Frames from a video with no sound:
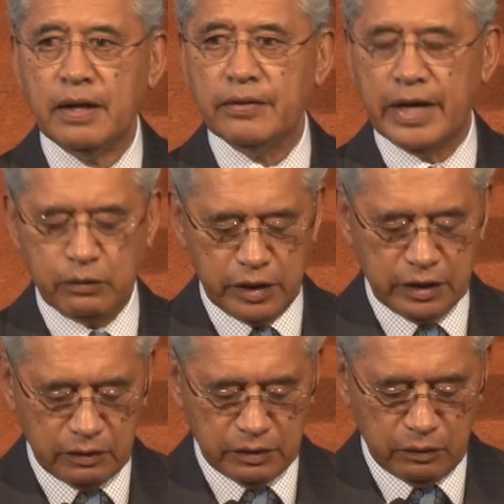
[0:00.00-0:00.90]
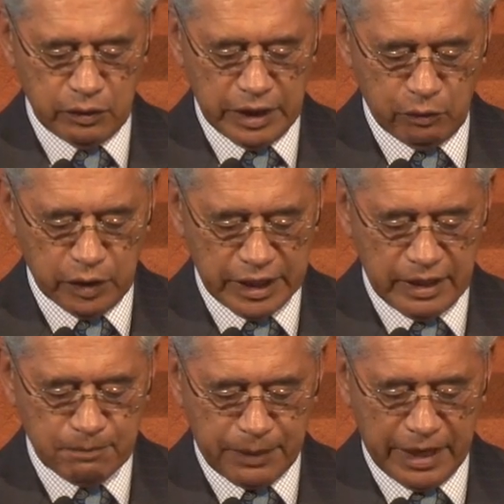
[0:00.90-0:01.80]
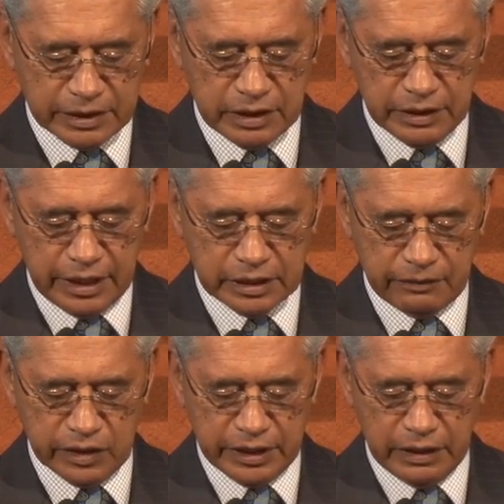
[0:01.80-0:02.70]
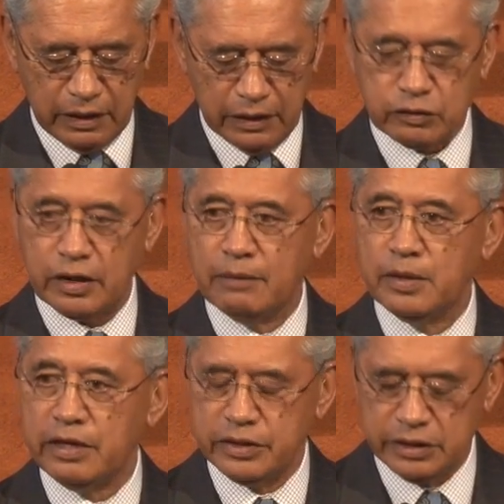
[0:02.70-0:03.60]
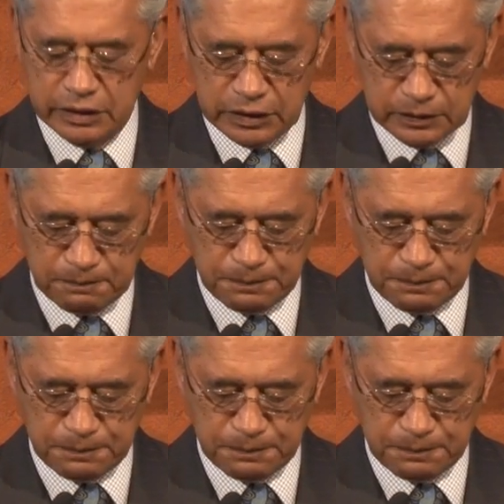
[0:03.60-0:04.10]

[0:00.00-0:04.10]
that would impact negatively on tribal heritage.